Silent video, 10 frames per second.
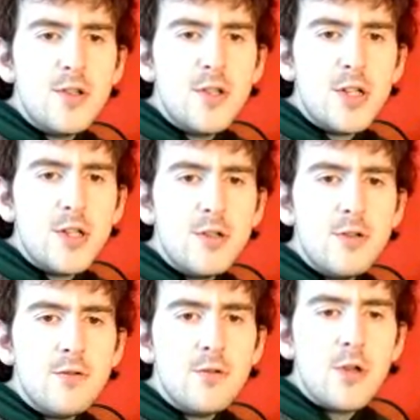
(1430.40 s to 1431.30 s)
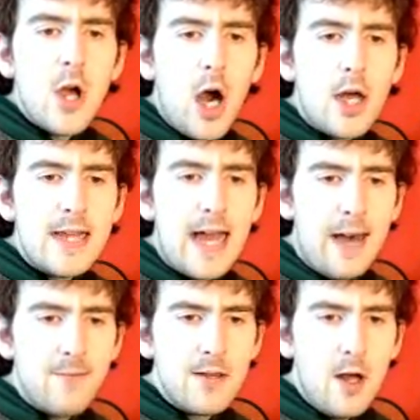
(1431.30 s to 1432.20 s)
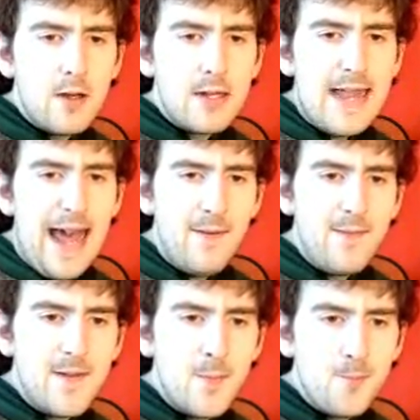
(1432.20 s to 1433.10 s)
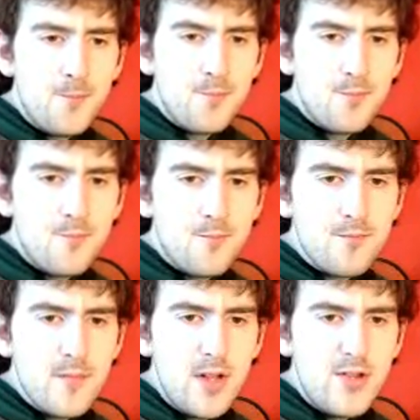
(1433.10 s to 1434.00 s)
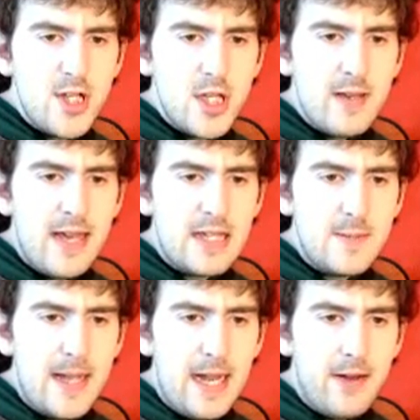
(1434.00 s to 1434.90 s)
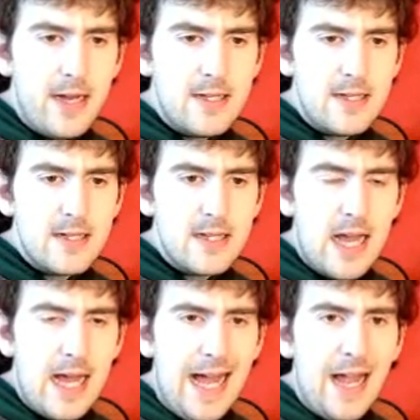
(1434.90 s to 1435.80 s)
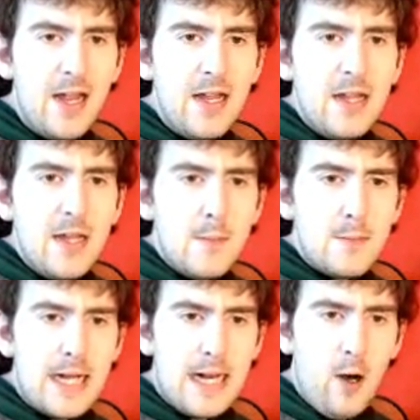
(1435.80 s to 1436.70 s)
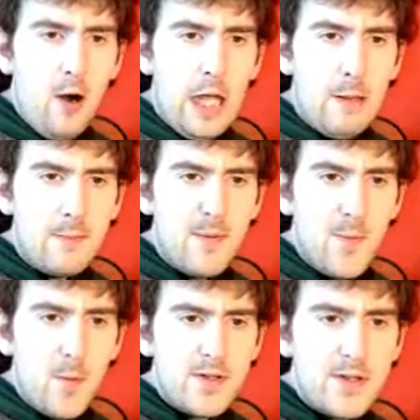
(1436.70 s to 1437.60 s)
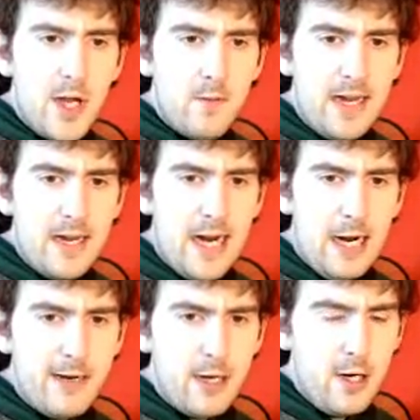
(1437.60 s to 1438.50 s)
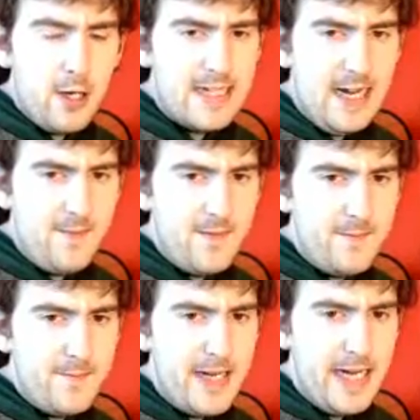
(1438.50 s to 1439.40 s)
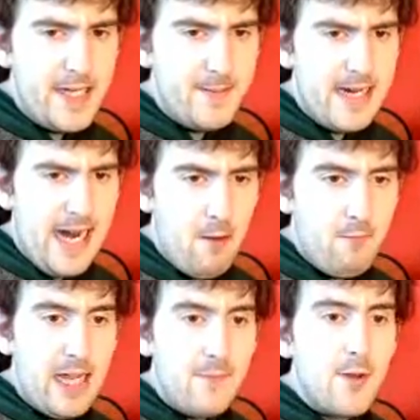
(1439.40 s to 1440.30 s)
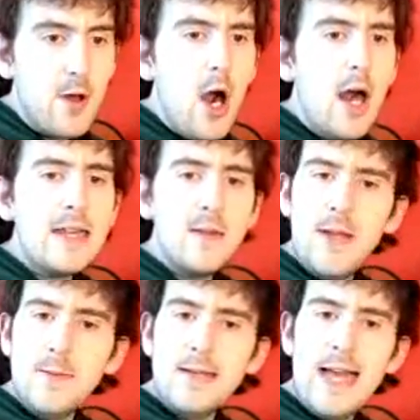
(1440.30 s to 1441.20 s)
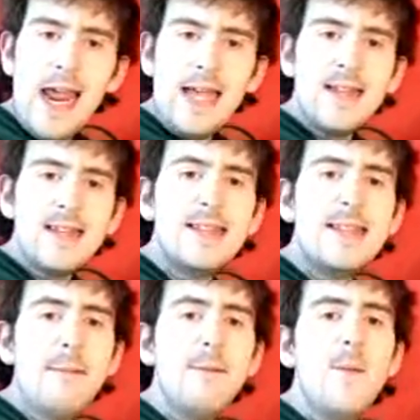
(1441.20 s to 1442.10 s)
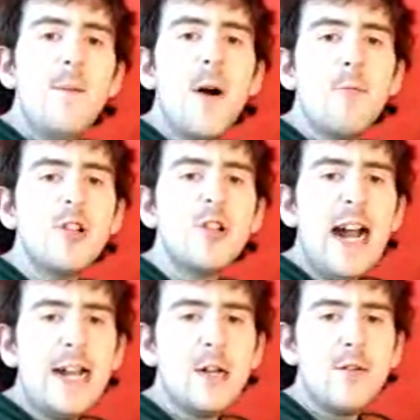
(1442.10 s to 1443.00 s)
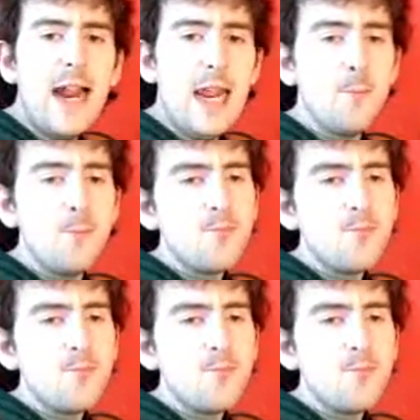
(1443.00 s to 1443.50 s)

do not have long left to experience Planet Hollywood before it's going. Have we got a definitive date? We have got a definitive date. It's the 7th of January